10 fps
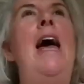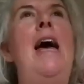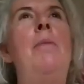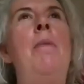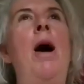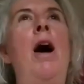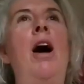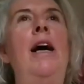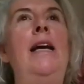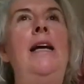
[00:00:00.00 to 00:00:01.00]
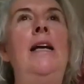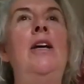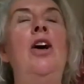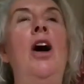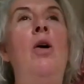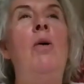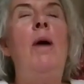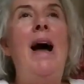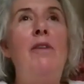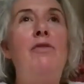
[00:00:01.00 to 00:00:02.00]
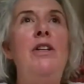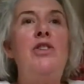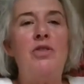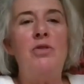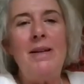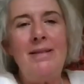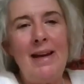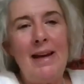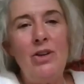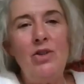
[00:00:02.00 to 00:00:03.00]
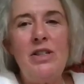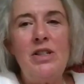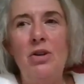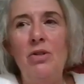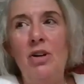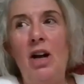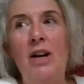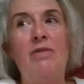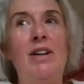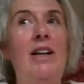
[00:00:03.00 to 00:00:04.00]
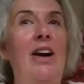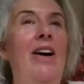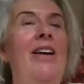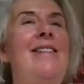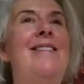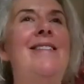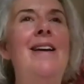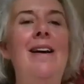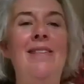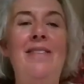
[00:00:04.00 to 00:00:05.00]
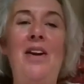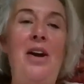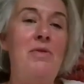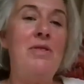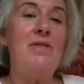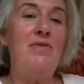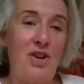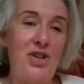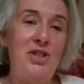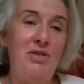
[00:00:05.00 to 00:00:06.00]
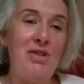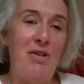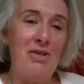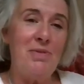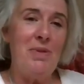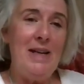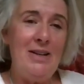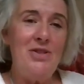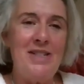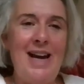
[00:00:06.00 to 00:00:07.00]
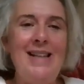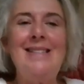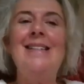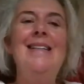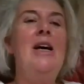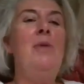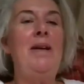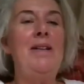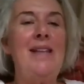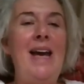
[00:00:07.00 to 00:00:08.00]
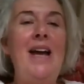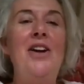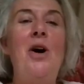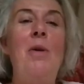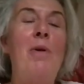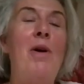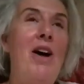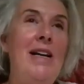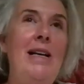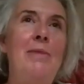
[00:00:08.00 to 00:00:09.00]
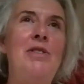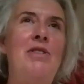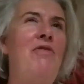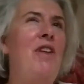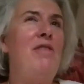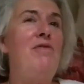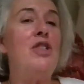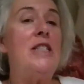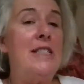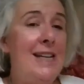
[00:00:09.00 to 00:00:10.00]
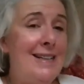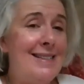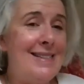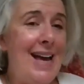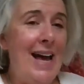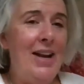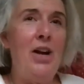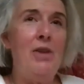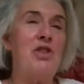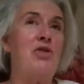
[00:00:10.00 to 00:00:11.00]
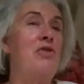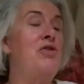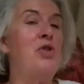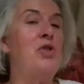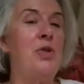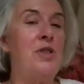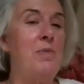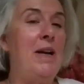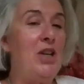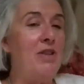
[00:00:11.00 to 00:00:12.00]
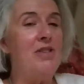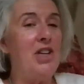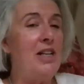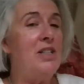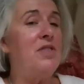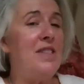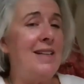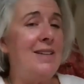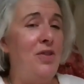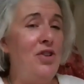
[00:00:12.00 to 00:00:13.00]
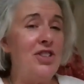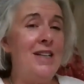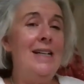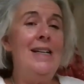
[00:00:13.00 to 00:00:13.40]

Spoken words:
I halfway through my secondary school, I realized that I was far too tall to be a hostess because they had an upper height limit of 5'6", and I was cruising towards my current height of 6 foot.